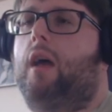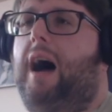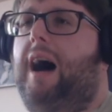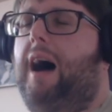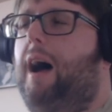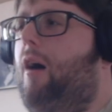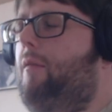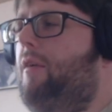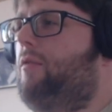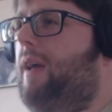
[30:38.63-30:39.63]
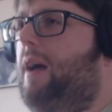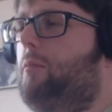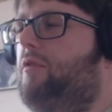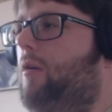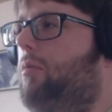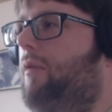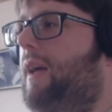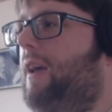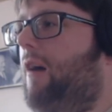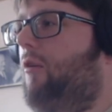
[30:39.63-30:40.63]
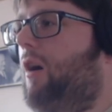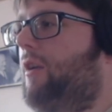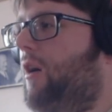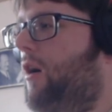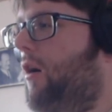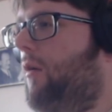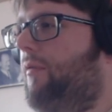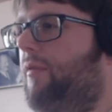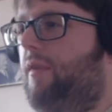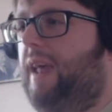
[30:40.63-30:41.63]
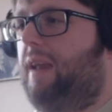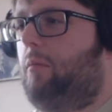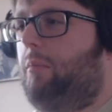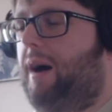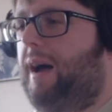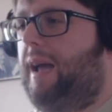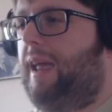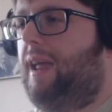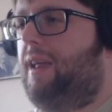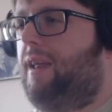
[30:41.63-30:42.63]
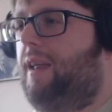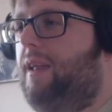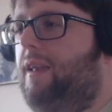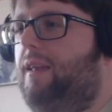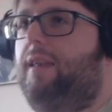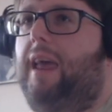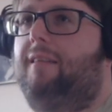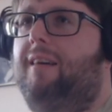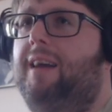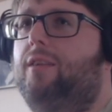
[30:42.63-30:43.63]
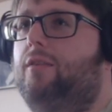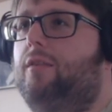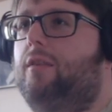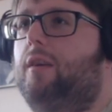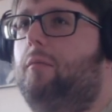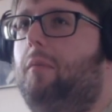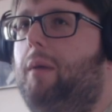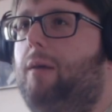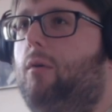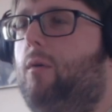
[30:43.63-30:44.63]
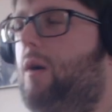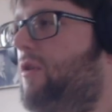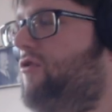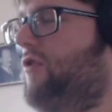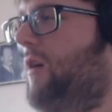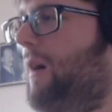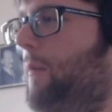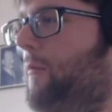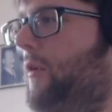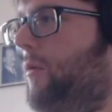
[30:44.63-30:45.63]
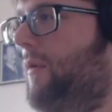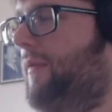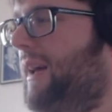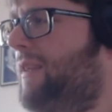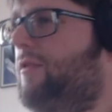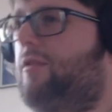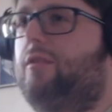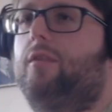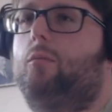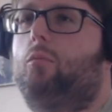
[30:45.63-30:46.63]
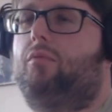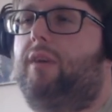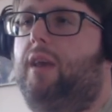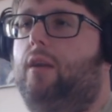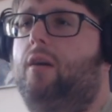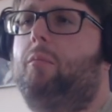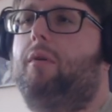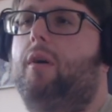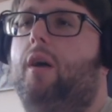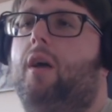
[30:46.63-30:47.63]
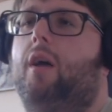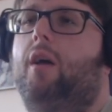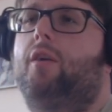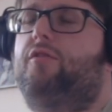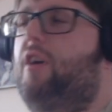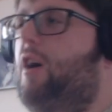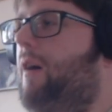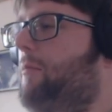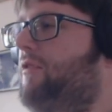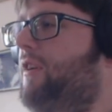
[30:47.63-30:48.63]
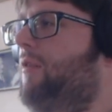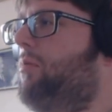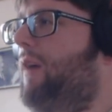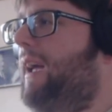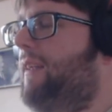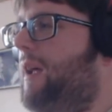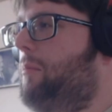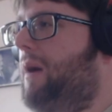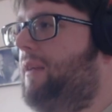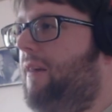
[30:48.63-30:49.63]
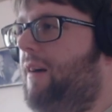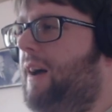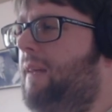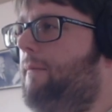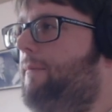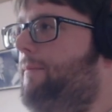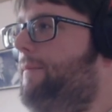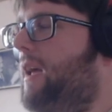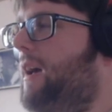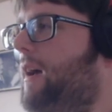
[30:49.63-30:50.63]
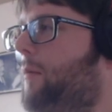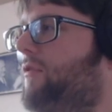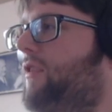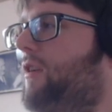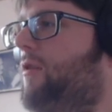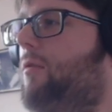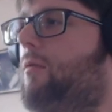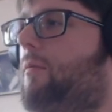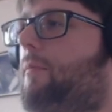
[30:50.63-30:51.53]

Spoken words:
Obviously, I'm still playing a lot of Dead by Daylight. Maybe I will quickly show how I'm doing with that. Bring it up. So I'm still playing Dead by Daylight. I'm still